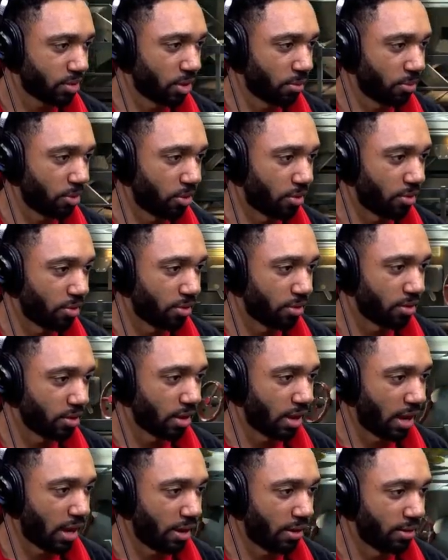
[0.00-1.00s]
Come here.
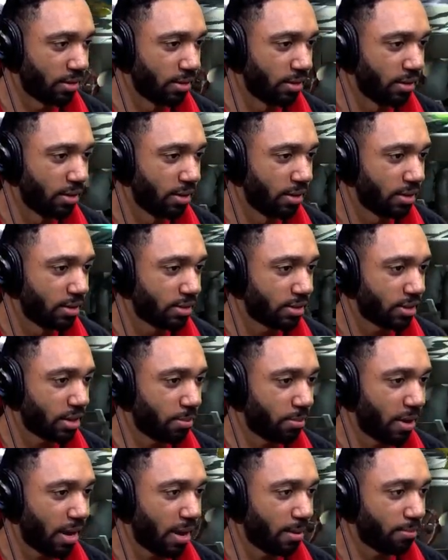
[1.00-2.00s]
Ah,
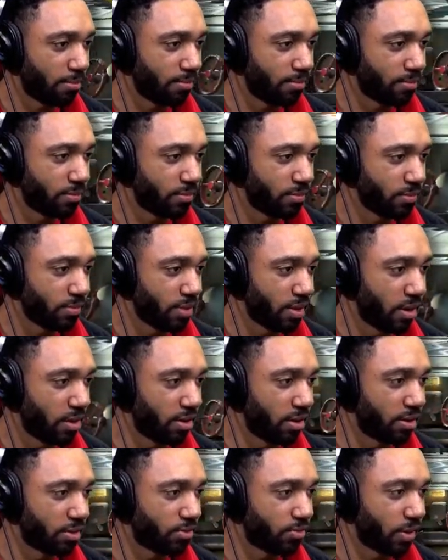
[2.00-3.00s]
get back.
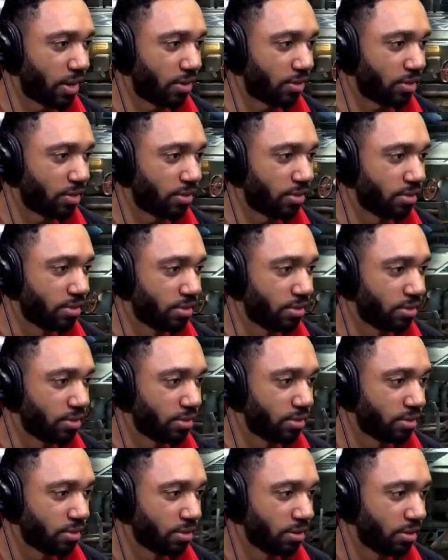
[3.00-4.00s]
There it is, Falcon.
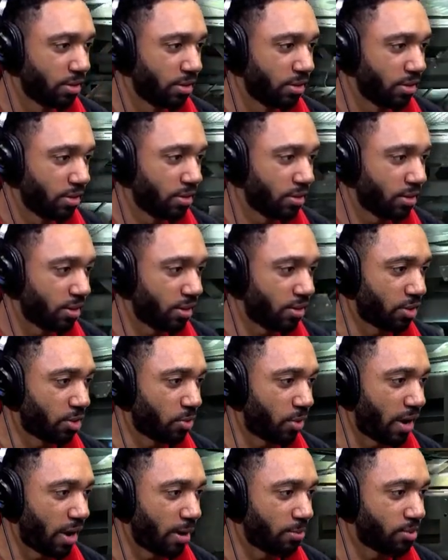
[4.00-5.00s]
Get the
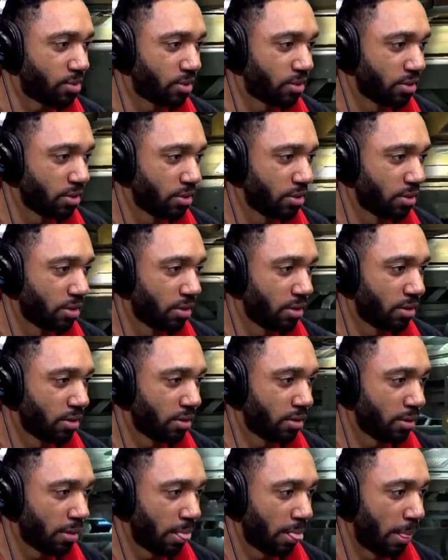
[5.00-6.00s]
grabs.
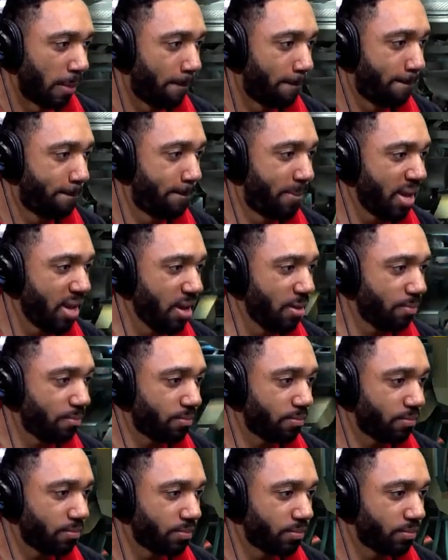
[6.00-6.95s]
Bip.